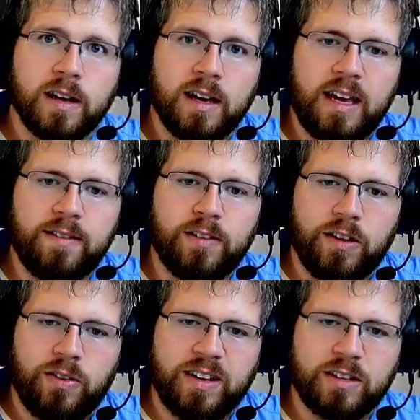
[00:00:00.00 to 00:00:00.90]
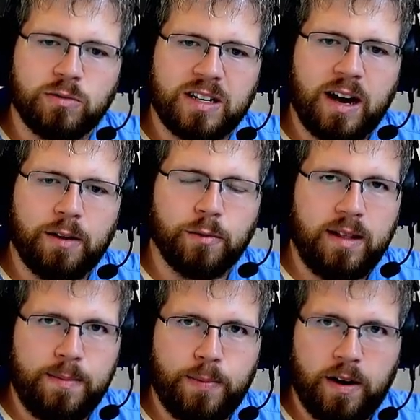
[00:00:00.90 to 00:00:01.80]
even though this was not really
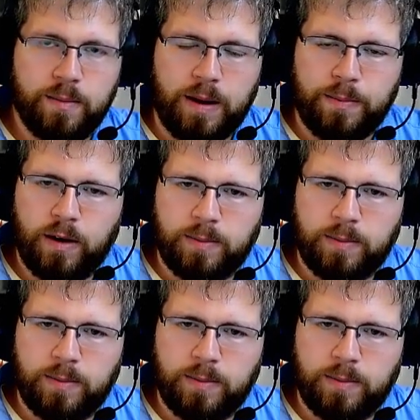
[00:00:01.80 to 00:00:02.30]
part of my prompt.